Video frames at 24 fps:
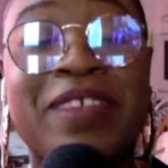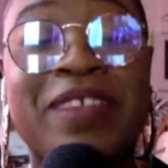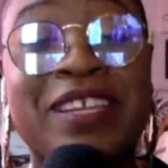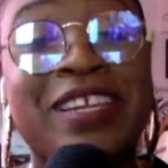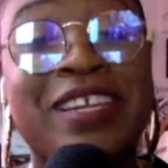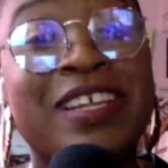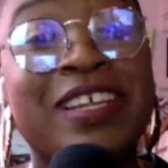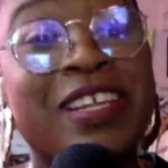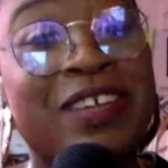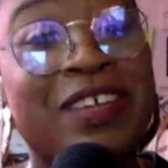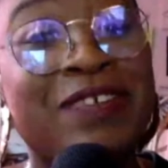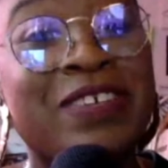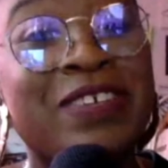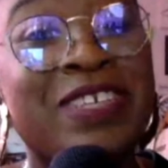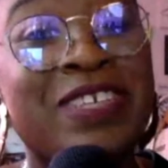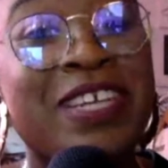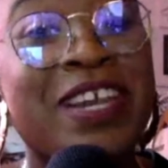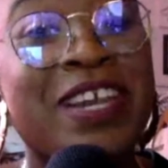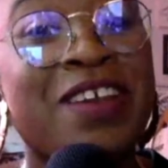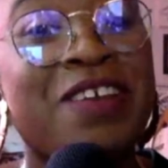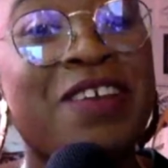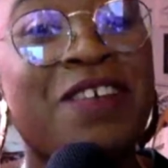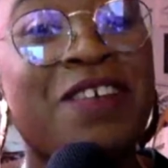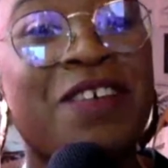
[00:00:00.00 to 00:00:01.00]
I did a Lyft
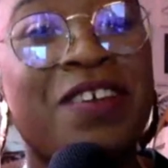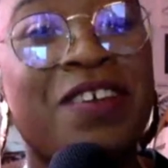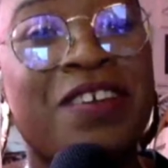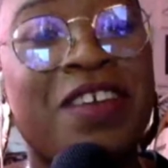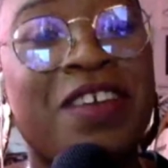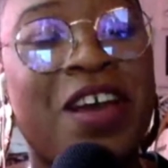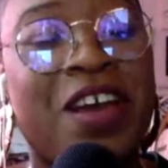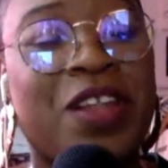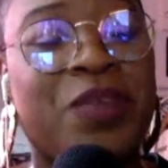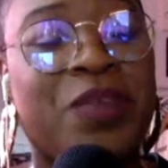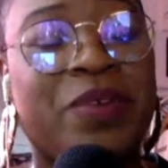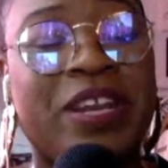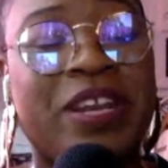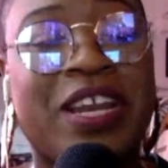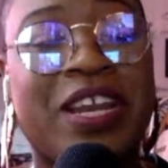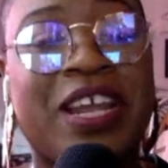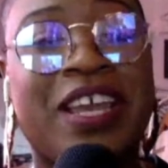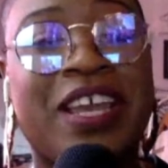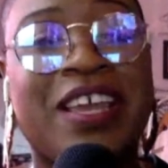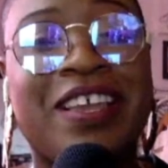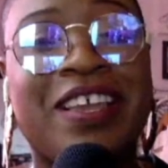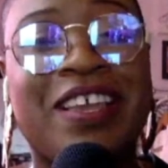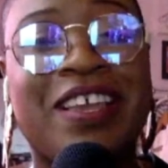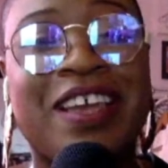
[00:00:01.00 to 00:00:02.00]
share on Halloween
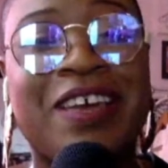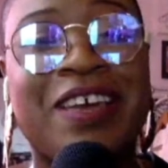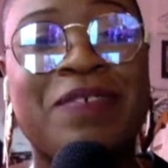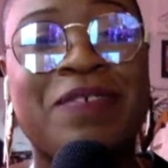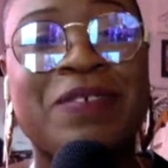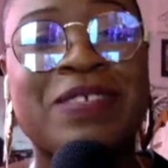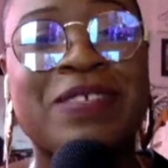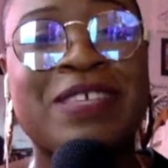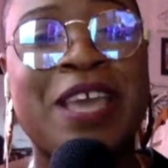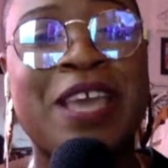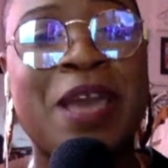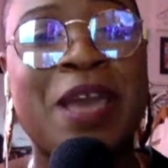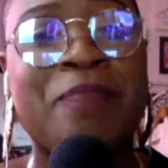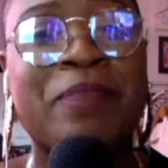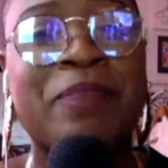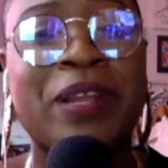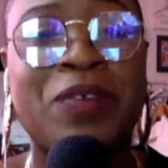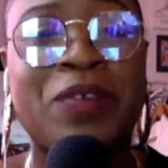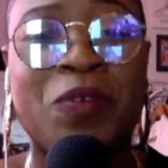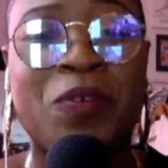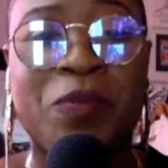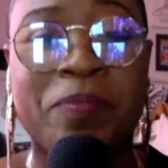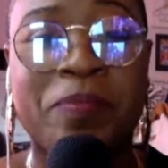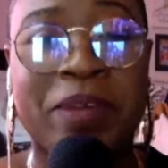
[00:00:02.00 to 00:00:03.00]
night. I was
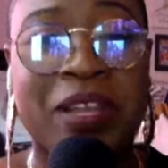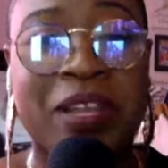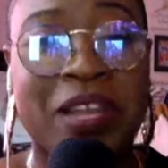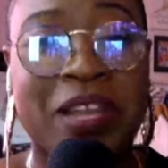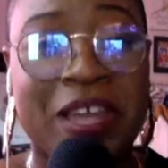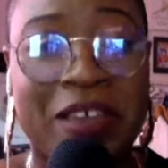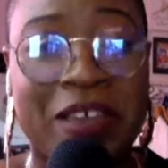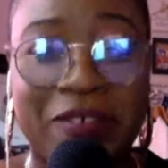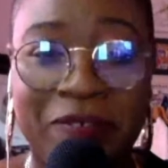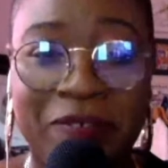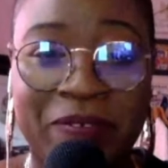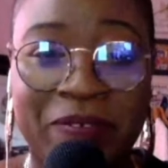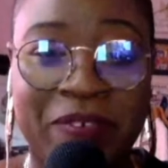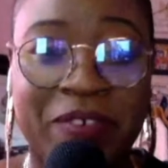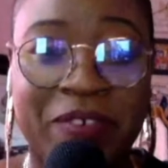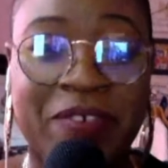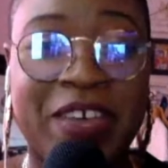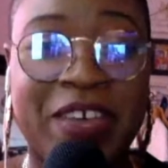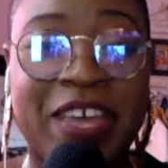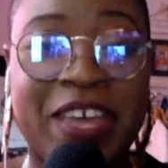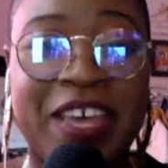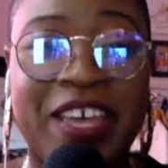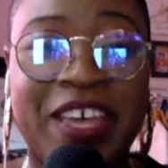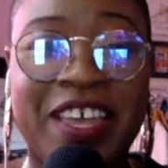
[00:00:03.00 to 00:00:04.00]
gambling with my life.
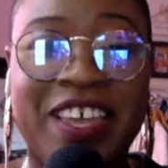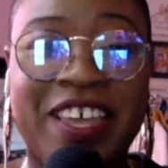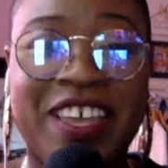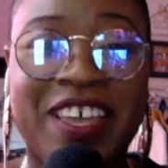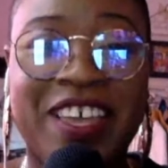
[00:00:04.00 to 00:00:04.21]
Okay.